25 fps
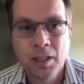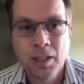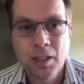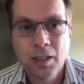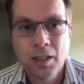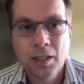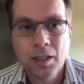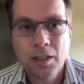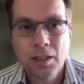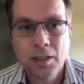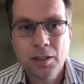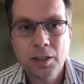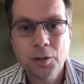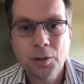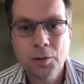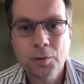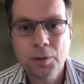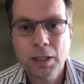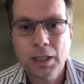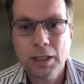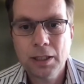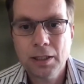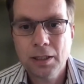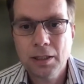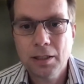So,
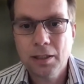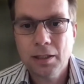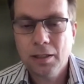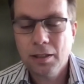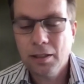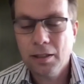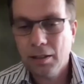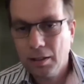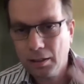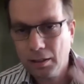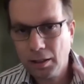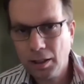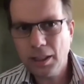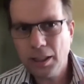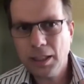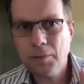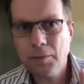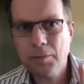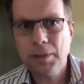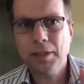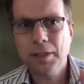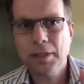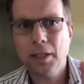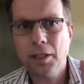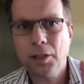starting
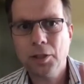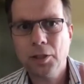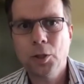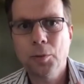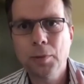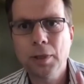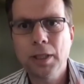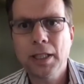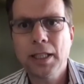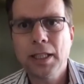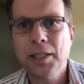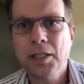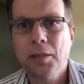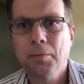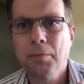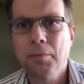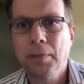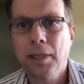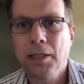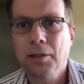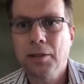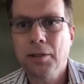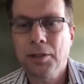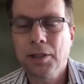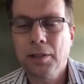with accumulation by
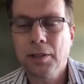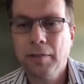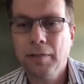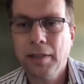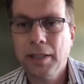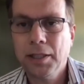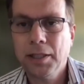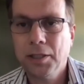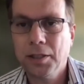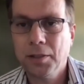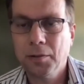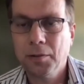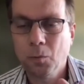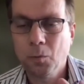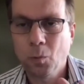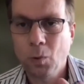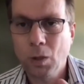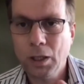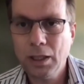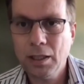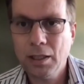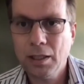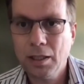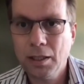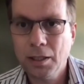conservation,
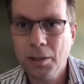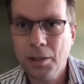what